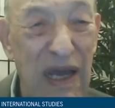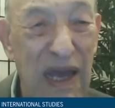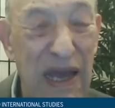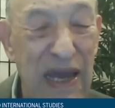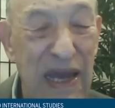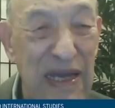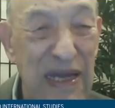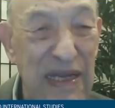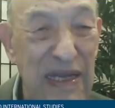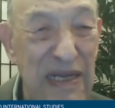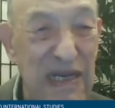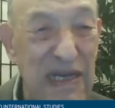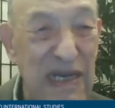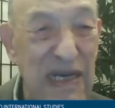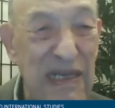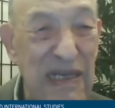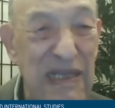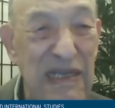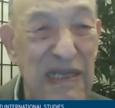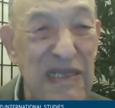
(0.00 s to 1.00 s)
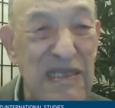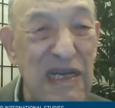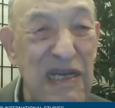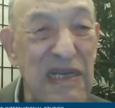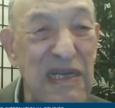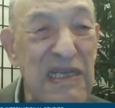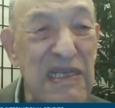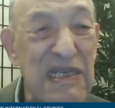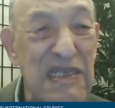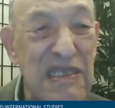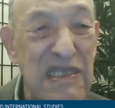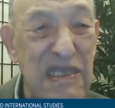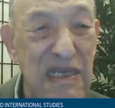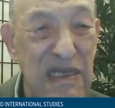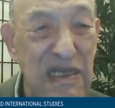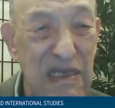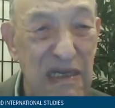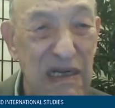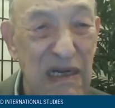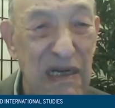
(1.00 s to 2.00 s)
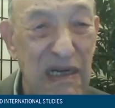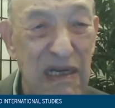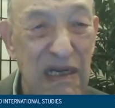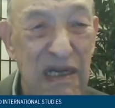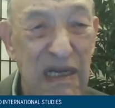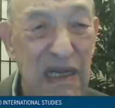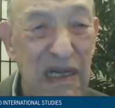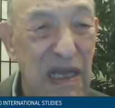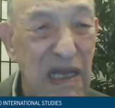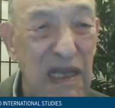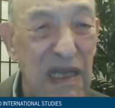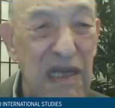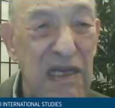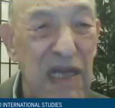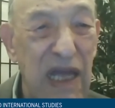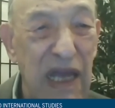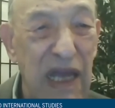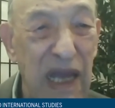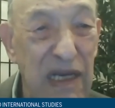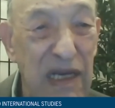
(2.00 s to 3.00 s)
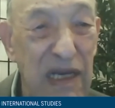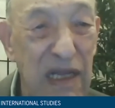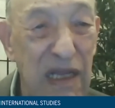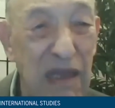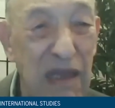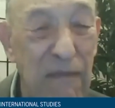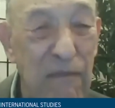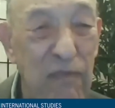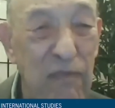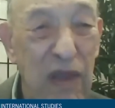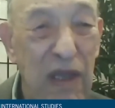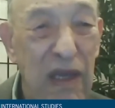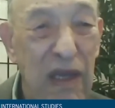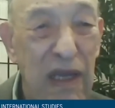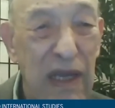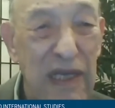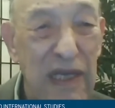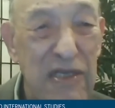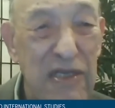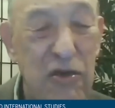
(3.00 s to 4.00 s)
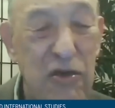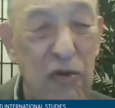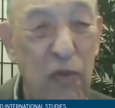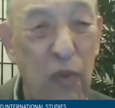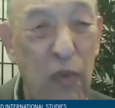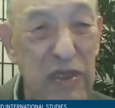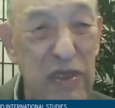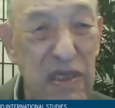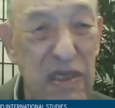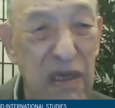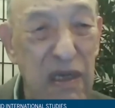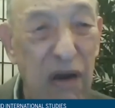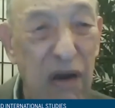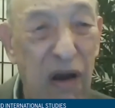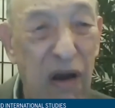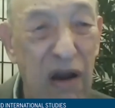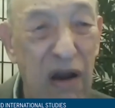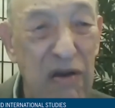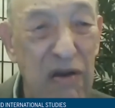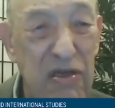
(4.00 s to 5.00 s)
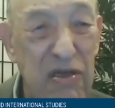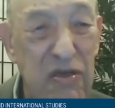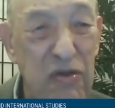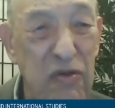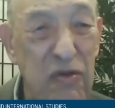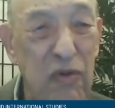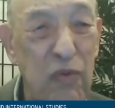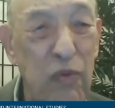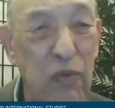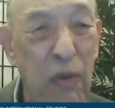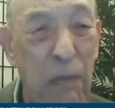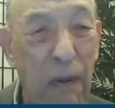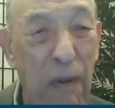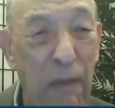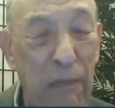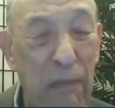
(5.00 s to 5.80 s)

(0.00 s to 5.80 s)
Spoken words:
And the Chinese hated them. And so it wasn't hard to whip up